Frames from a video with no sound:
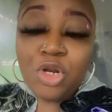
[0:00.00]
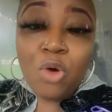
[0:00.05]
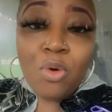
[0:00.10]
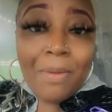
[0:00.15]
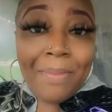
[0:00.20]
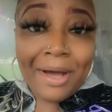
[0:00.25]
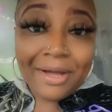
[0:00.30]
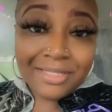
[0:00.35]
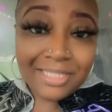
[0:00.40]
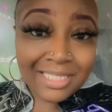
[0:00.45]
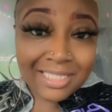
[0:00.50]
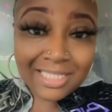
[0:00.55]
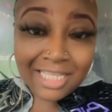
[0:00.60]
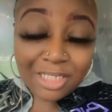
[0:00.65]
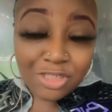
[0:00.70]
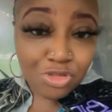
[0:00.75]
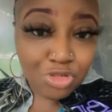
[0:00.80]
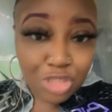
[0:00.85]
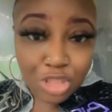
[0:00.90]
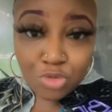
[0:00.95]
about these
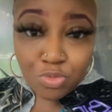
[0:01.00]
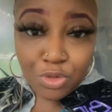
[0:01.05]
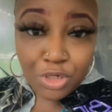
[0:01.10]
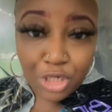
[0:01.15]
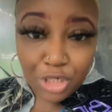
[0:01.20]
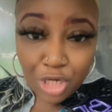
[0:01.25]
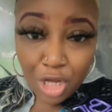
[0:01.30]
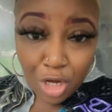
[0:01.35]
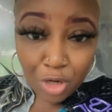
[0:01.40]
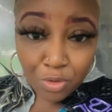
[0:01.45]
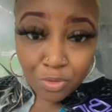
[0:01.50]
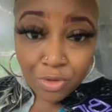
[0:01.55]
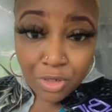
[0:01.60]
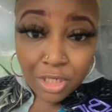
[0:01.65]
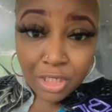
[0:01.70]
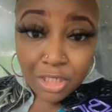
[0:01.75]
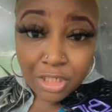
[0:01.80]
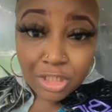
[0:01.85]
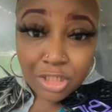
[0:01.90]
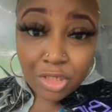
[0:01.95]
things, you just wouldn't know.
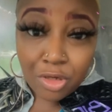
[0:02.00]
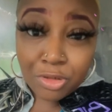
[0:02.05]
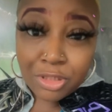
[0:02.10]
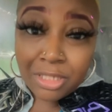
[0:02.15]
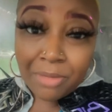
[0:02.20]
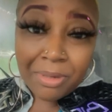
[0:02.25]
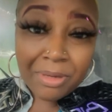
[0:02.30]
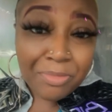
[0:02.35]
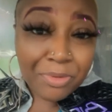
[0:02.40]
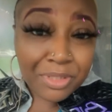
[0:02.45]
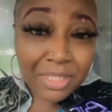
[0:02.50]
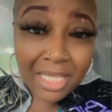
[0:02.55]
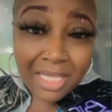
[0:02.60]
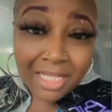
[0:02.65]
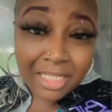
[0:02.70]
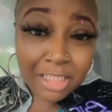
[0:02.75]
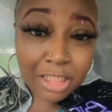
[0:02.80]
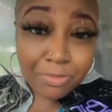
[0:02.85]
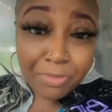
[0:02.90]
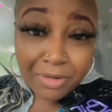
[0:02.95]
So some people think
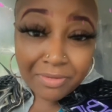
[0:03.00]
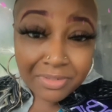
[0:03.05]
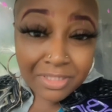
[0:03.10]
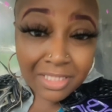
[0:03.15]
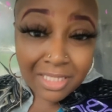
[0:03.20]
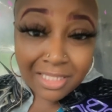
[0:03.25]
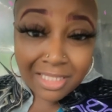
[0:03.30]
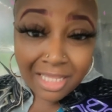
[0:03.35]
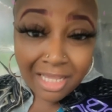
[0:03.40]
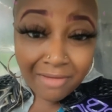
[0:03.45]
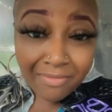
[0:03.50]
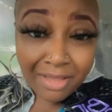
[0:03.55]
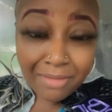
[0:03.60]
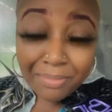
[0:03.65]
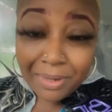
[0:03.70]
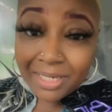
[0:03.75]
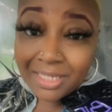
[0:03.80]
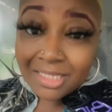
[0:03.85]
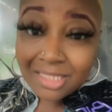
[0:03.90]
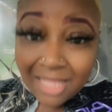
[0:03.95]
conspiracy theory,
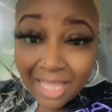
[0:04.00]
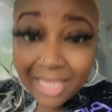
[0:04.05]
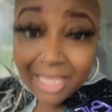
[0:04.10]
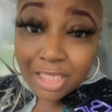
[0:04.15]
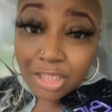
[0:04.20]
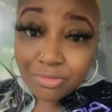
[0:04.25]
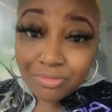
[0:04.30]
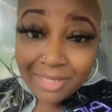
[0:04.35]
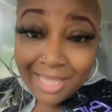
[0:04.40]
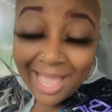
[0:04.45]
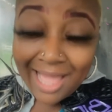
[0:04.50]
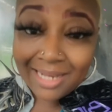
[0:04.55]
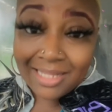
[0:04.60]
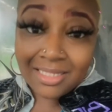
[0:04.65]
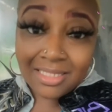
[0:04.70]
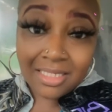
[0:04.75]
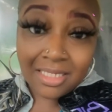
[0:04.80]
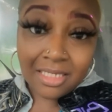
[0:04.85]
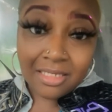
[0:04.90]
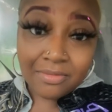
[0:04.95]
but it's like, it's
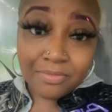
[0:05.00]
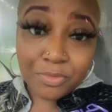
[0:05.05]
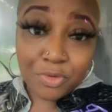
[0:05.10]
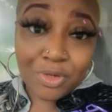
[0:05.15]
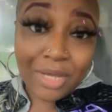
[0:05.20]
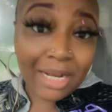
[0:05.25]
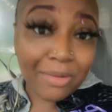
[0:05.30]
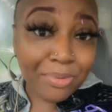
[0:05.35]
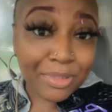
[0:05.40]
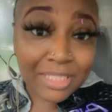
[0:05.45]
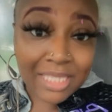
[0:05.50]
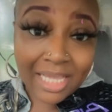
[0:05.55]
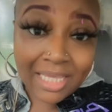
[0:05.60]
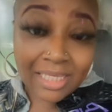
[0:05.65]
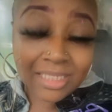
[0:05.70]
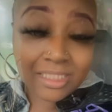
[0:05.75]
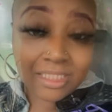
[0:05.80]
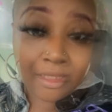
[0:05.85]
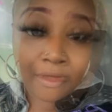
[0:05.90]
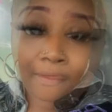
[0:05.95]
reality. You got to protect
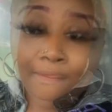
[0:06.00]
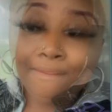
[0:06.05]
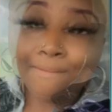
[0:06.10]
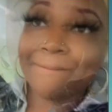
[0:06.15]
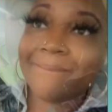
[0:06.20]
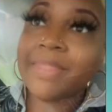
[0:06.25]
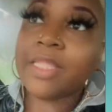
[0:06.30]
yourself.